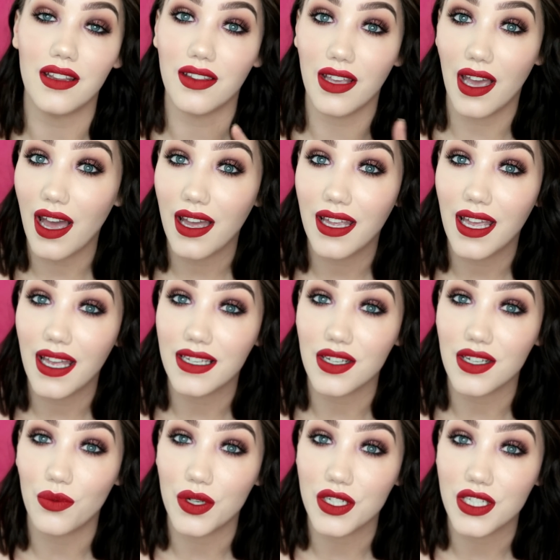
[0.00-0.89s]
is
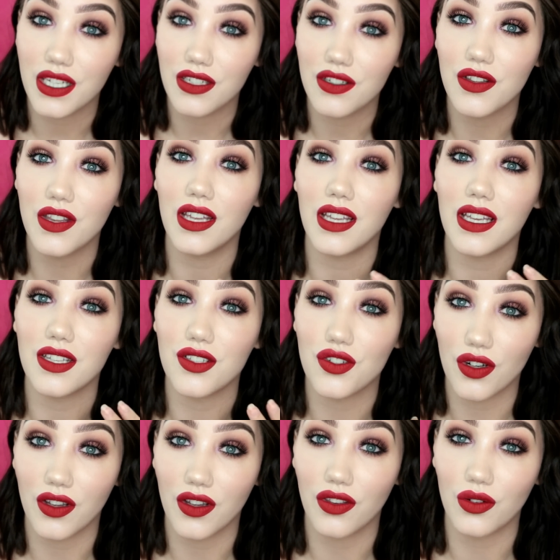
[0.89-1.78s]
high-end and which side you think
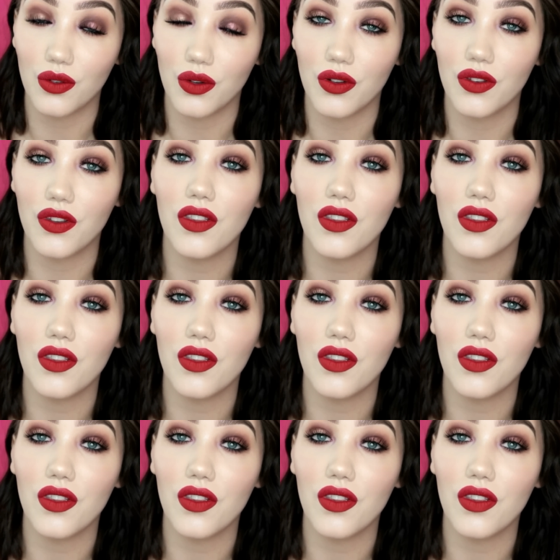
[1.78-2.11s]
is drugstore.